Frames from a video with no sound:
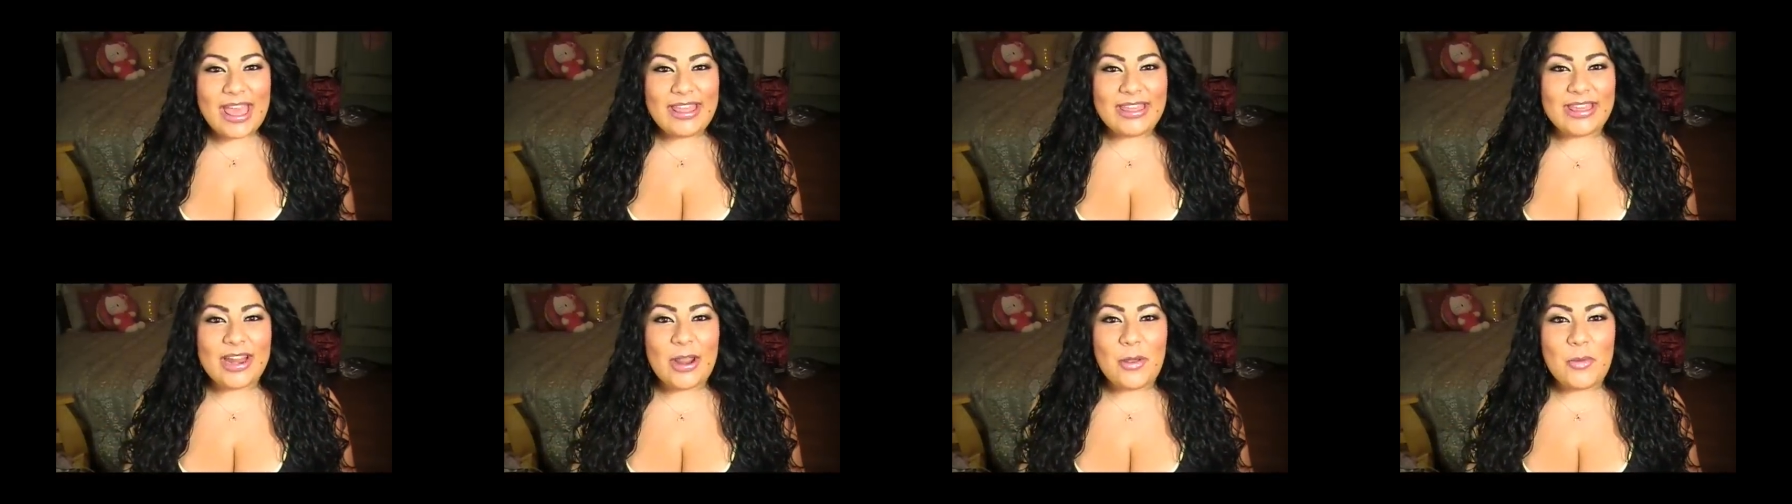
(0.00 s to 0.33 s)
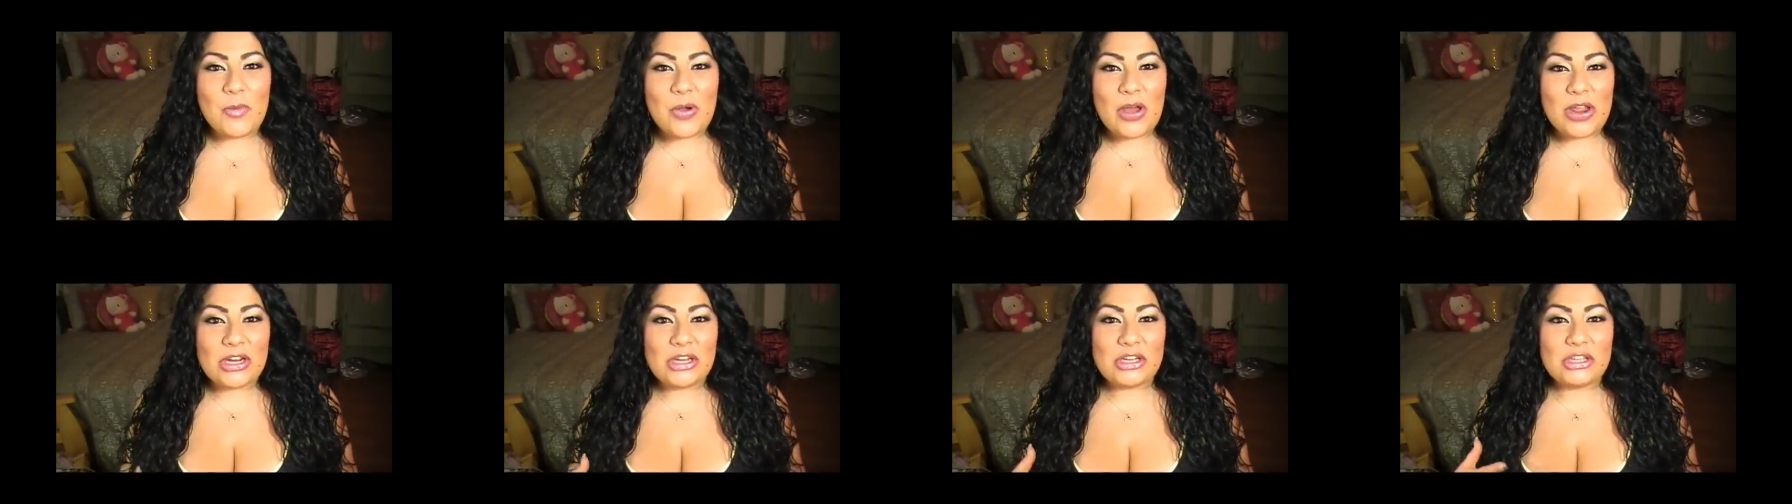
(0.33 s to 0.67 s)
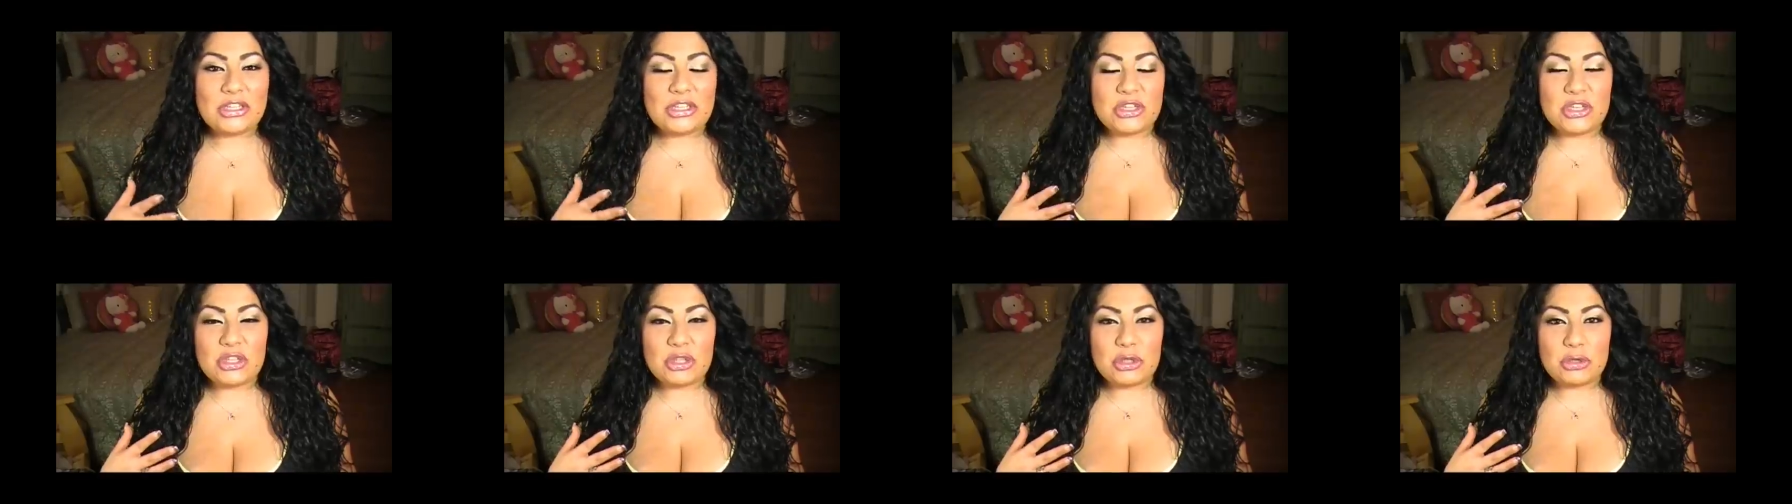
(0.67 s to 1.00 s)
and then I wanted
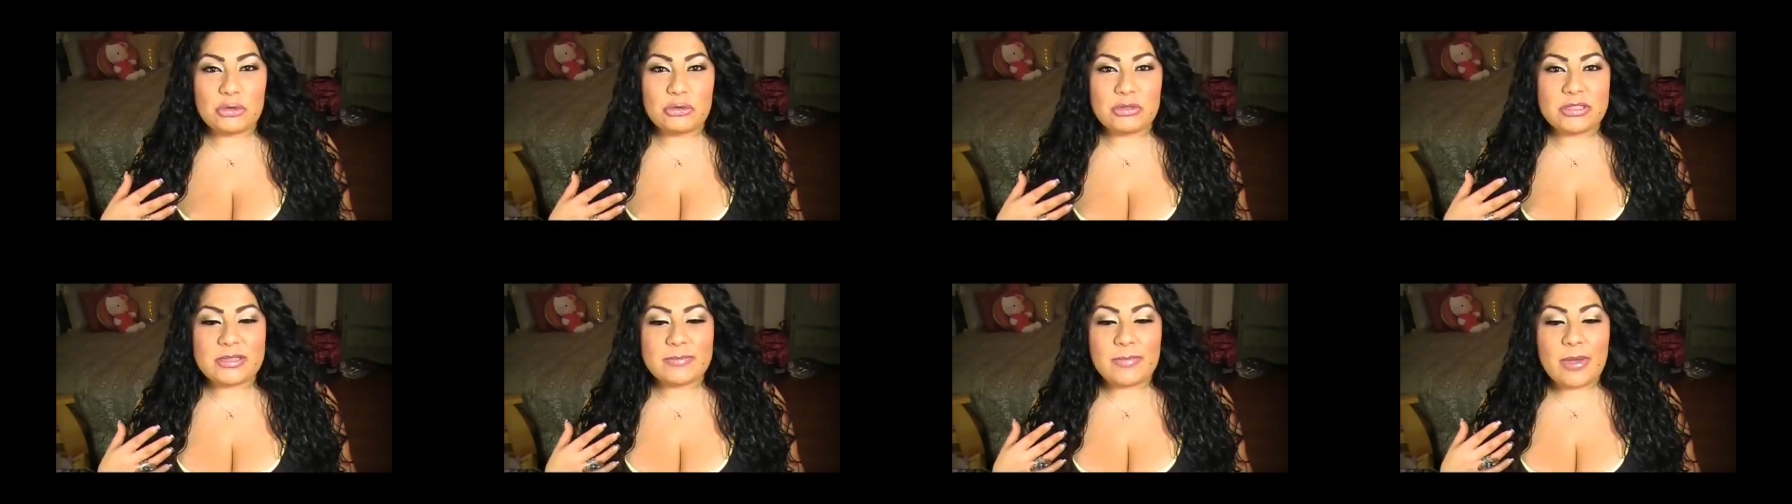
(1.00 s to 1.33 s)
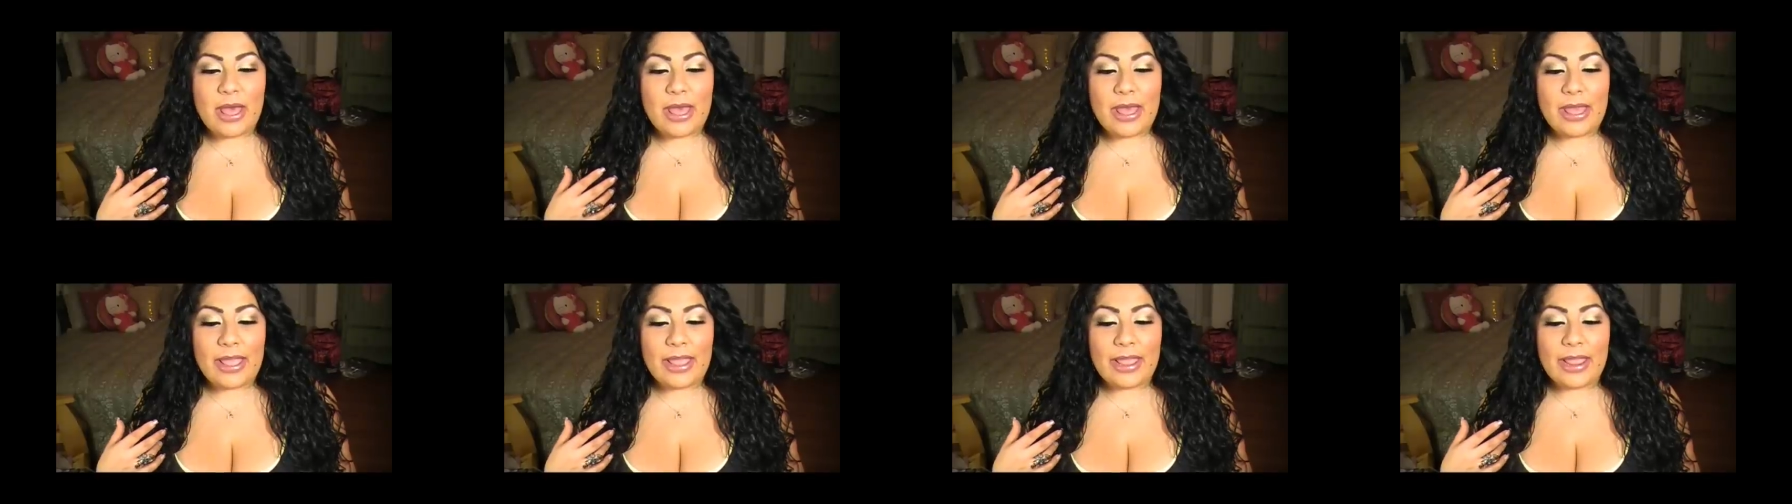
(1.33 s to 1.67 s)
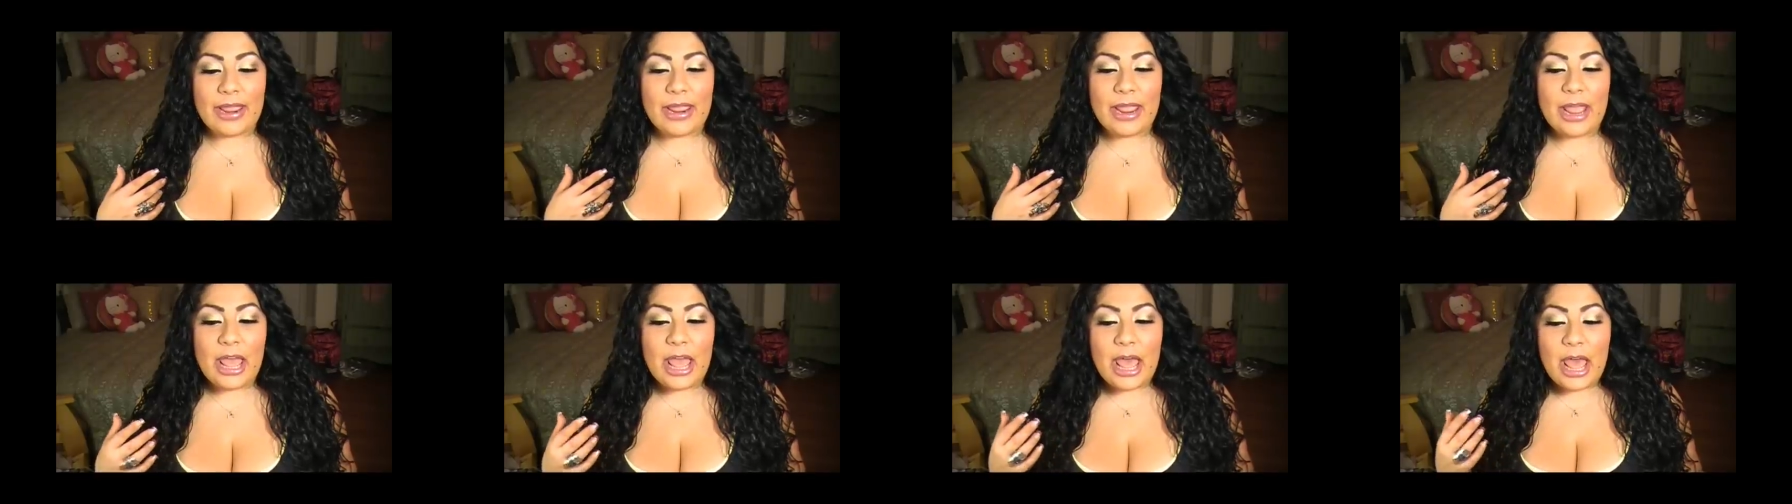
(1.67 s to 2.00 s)
to use my